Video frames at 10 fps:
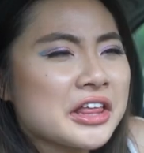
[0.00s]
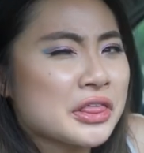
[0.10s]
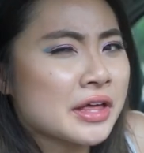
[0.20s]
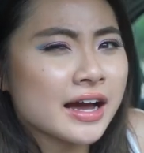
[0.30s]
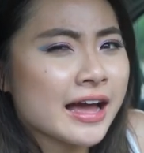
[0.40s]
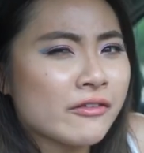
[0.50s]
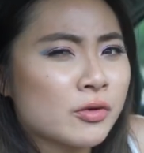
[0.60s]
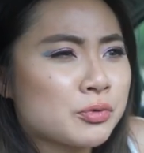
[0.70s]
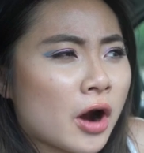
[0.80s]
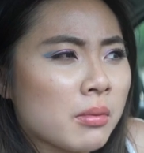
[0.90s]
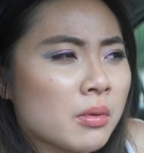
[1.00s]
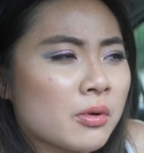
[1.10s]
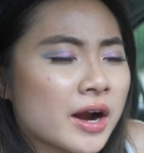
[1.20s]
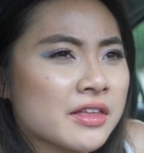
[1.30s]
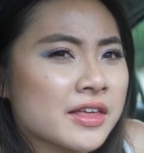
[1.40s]
I think I have a problem
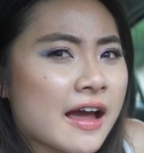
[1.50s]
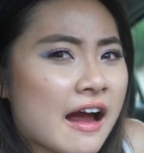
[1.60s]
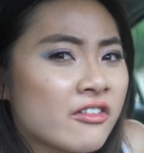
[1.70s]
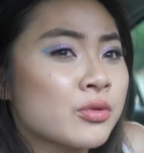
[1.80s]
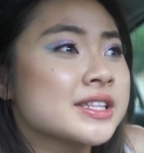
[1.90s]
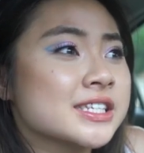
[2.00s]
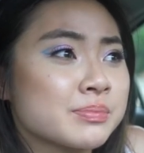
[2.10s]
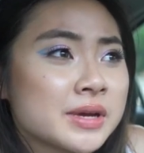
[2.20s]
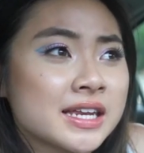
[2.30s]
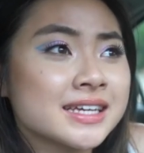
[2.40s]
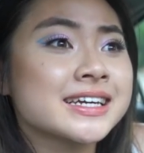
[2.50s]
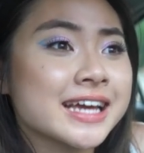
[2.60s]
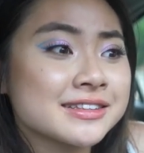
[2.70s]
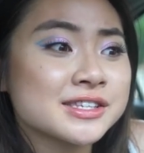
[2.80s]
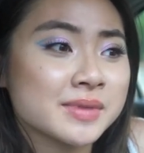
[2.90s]
where I think everyone's competing
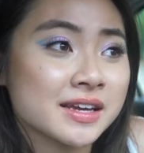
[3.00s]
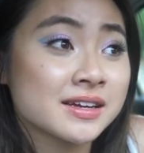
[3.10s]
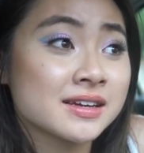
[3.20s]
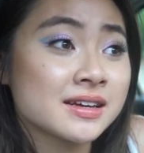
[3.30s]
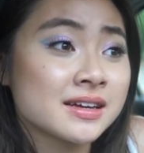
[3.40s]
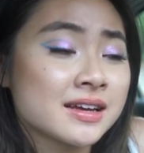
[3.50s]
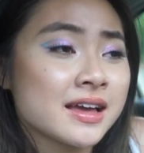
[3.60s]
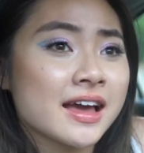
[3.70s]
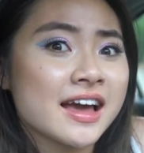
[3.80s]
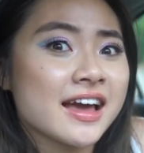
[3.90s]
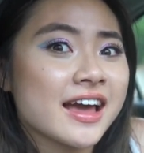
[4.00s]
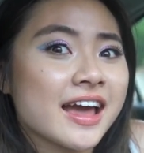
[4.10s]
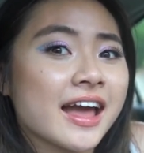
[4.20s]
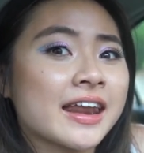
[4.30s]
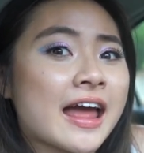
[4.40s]
against me,
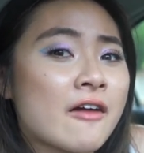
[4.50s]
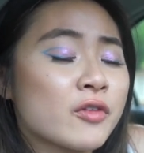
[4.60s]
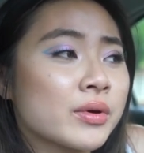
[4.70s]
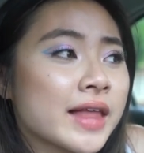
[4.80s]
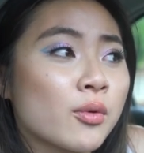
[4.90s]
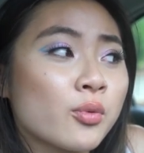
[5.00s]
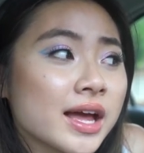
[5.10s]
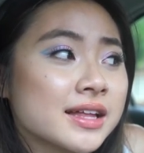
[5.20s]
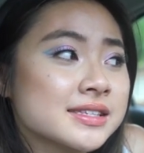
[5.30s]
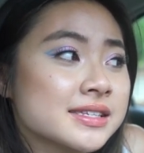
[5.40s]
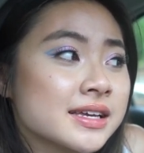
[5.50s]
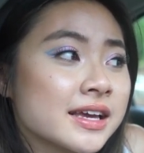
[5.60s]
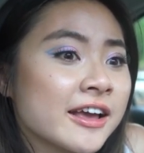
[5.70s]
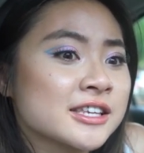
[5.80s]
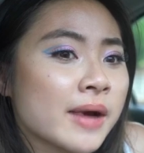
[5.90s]
and everyone that wins
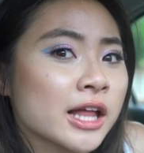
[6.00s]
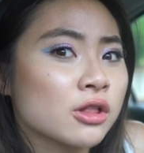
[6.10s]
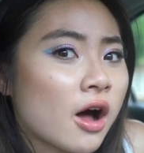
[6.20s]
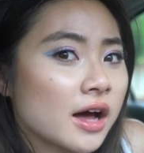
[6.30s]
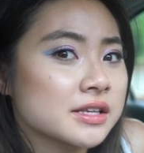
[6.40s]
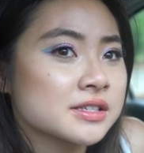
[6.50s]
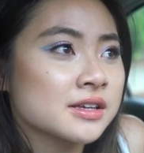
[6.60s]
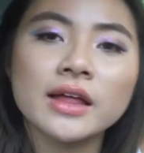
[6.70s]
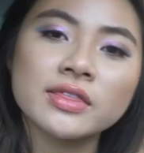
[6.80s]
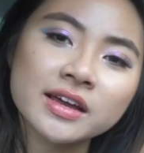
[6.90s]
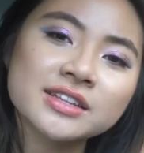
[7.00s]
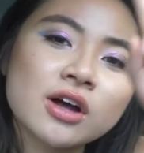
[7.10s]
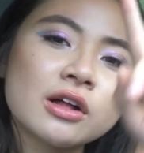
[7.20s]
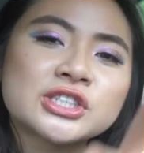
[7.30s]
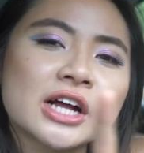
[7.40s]
is my loss. I think it's
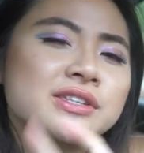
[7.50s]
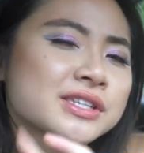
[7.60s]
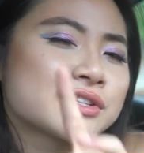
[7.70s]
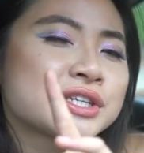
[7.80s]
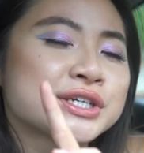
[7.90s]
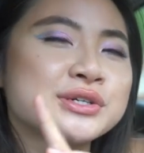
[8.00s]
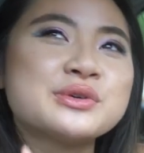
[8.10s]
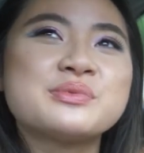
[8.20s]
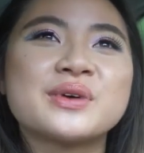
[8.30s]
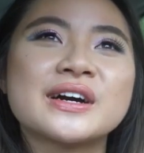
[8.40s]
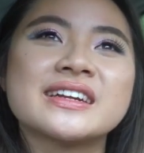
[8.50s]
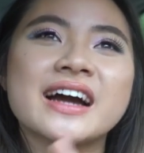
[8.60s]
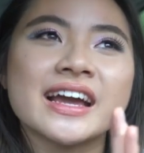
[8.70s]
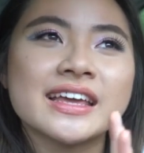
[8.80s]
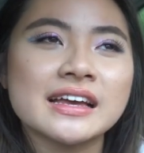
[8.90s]
called jealousy too, but
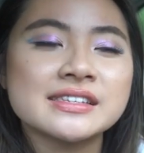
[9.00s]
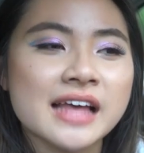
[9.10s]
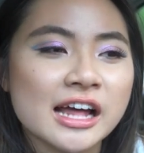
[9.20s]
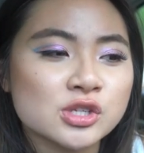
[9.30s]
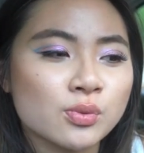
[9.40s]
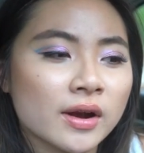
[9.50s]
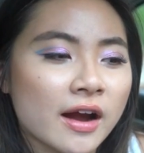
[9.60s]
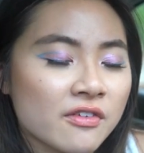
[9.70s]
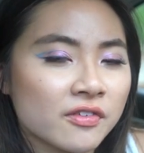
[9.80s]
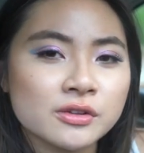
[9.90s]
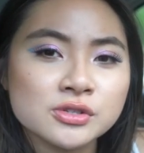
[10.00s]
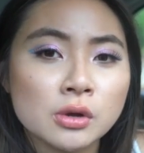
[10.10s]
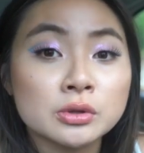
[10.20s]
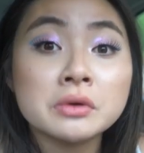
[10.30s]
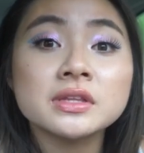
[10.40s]
I guess that's where I feel
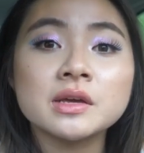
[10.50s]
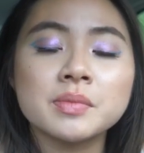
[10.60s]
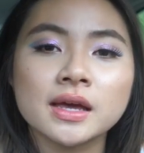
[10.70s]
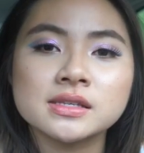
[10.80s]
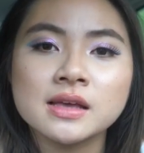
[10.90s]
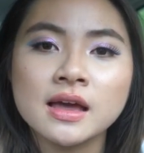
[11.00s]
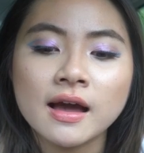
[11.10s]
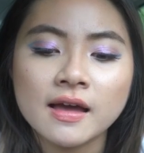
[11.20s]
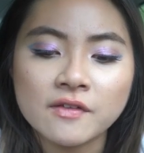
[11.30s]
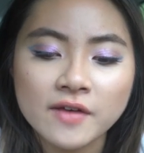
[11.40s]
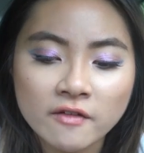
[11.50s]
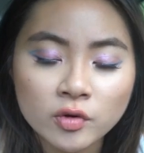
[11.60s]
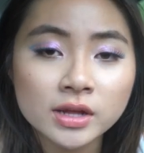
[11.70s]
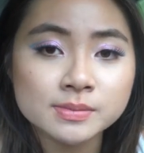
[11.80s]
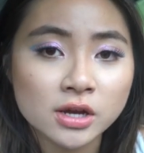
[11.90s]
so lonely, because if
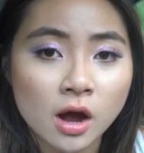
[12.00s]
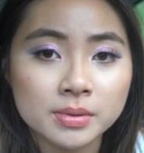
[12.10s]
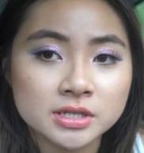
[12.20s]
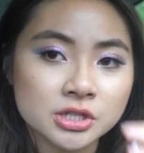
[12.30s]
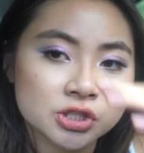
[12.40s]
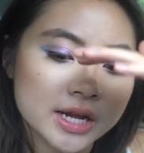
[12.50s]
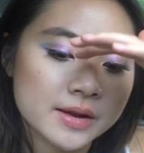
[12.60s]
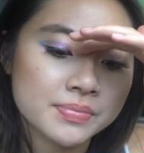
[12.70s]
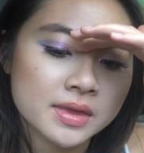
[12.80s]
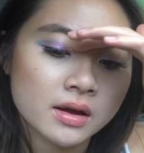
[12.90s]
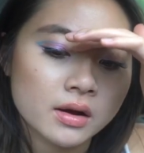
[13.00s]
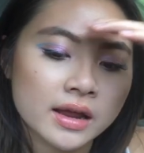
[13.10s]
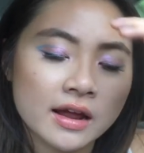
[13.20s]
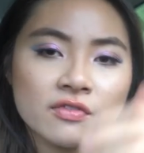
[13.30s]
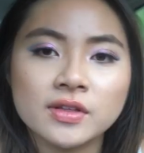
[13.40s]
everyone's my competition
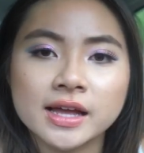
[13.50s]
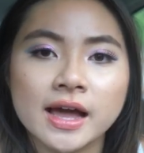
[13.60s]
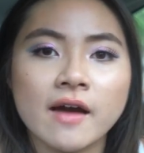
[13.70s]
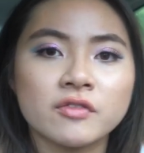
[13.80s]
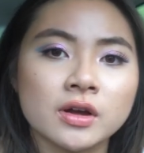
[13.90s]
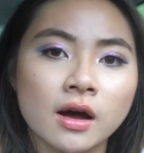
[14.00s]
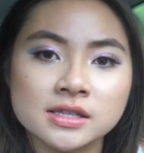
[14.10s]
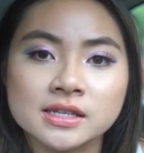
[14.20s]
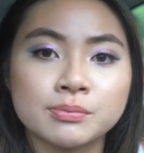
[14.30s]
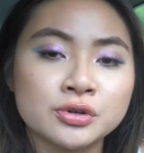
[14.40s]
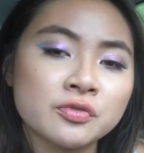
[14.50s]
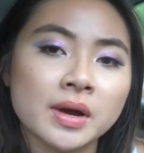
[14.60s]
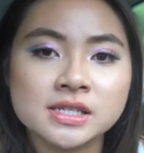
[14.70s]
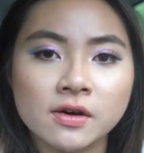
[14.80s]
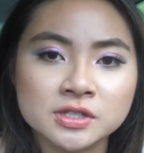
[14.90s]
and I feel like I have to constantly prove
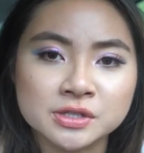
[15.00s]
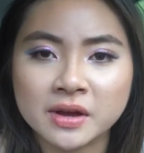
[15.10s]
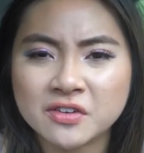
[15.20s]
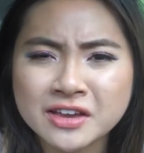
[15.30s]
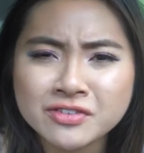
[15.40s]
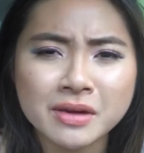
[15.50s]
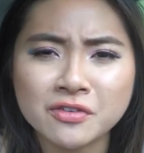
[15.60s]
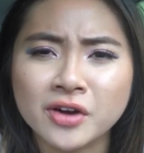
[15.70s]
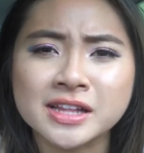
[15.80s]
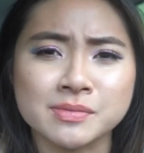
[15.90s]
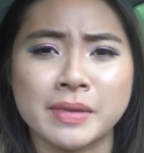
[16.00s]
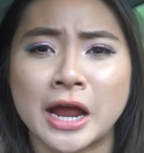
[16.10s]
myself to my even my friends and